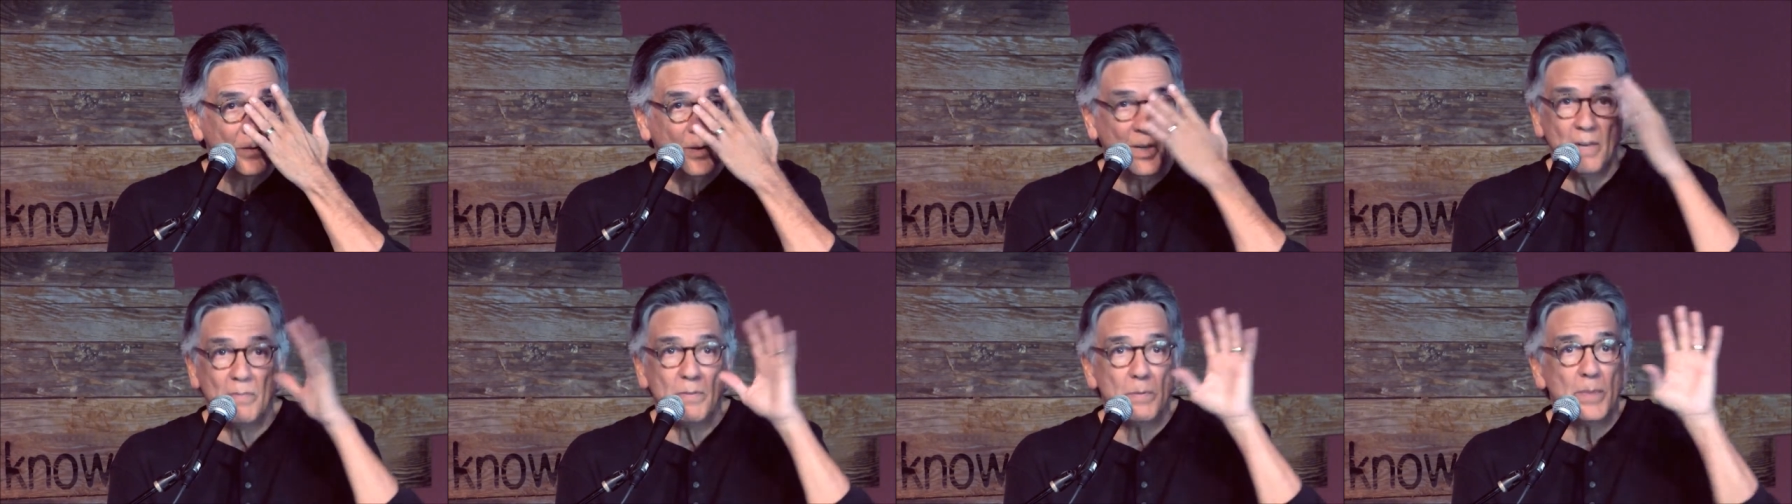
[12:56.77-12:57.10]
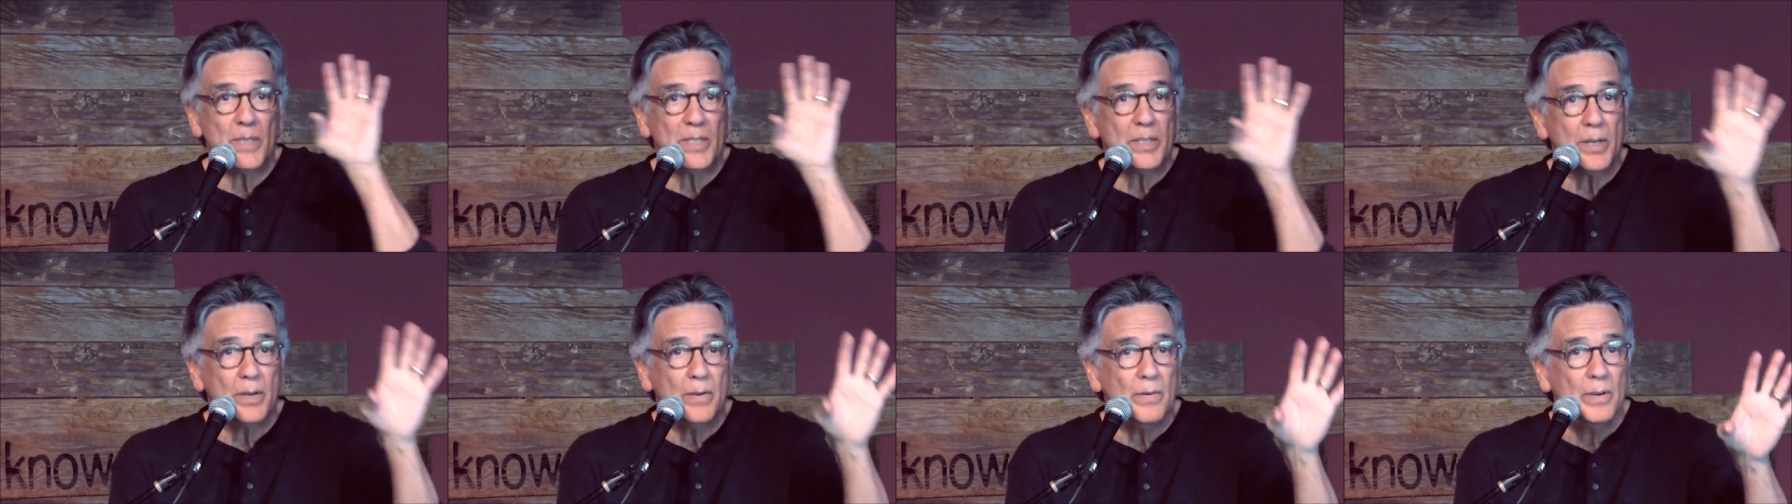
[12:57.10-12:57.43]

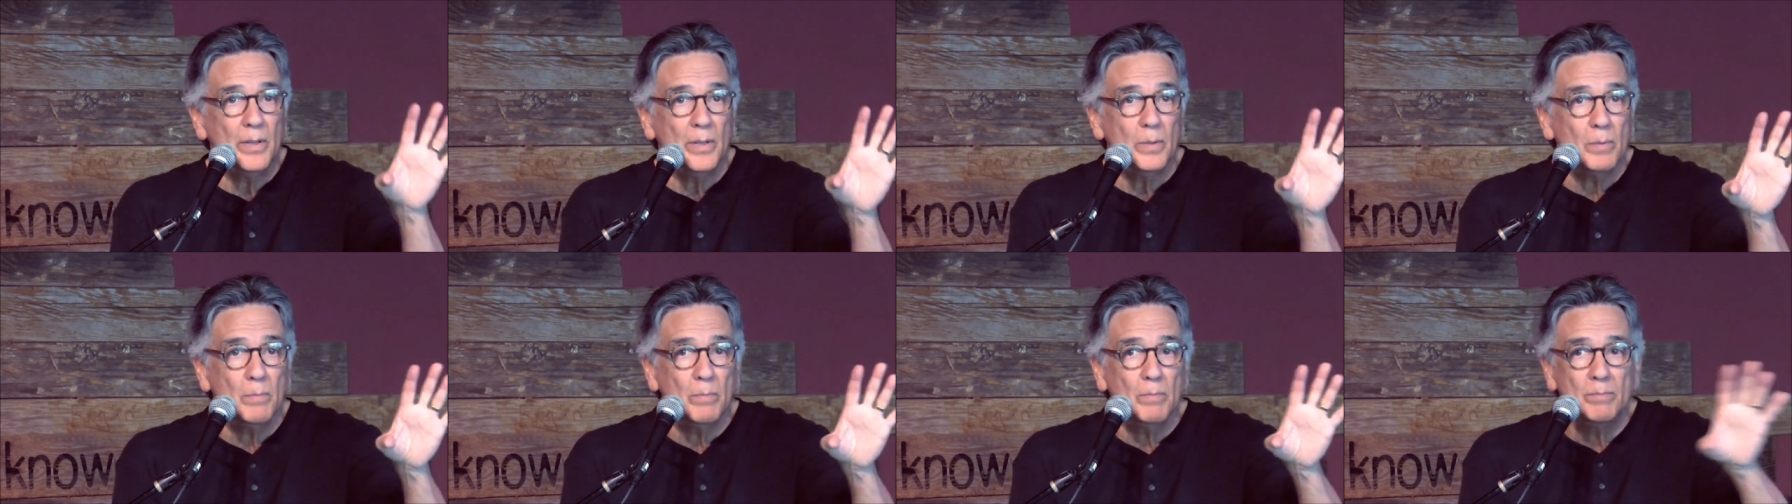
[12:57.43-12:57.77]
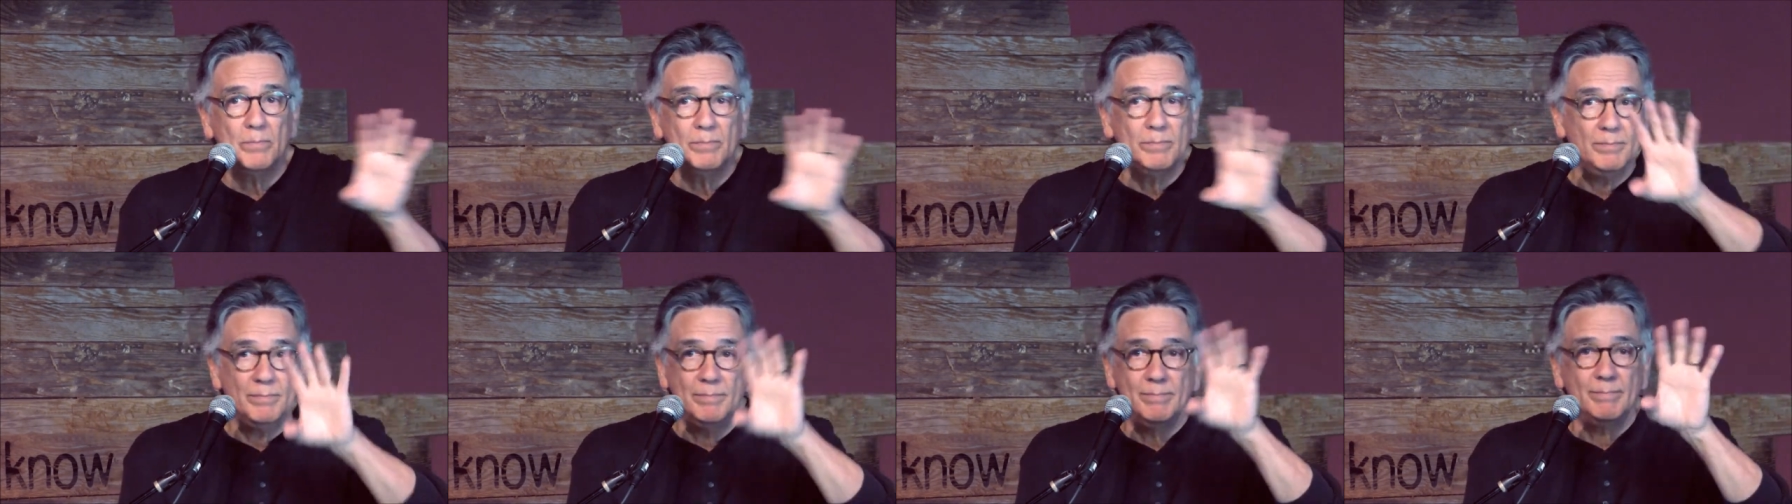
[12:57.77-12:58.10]
Whatever material
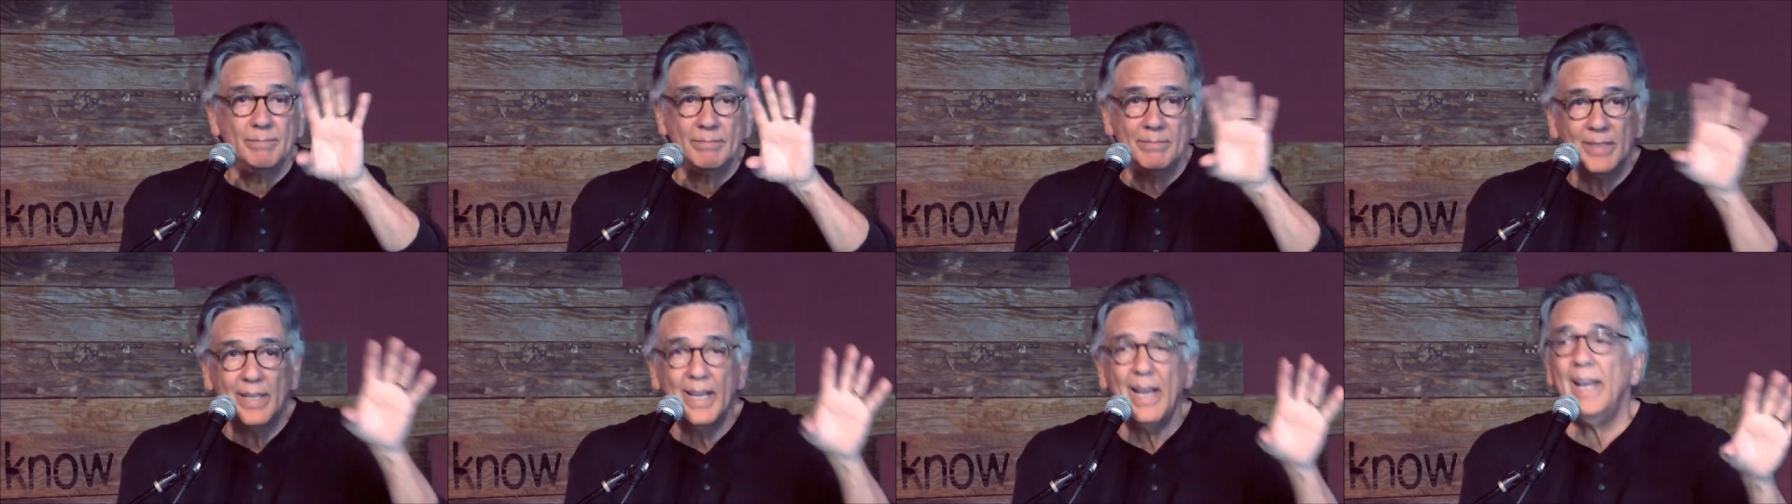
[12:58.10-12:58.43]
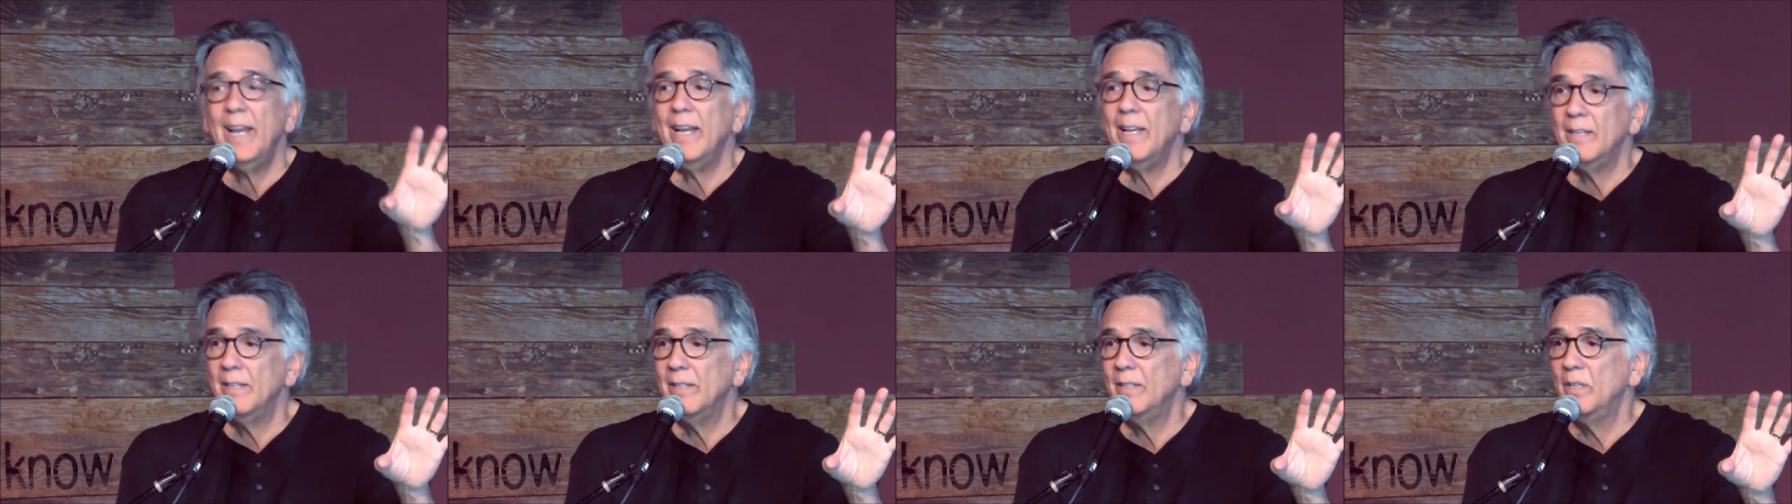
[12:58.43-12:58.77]

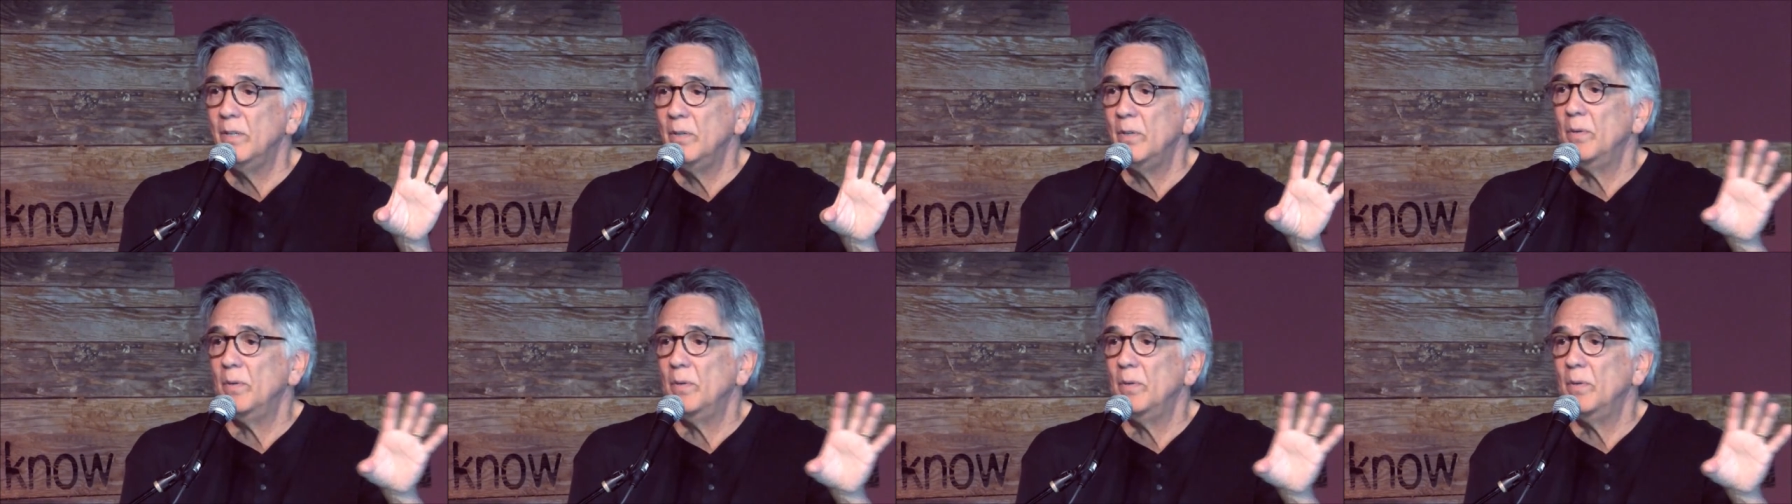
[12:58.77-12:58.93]
gain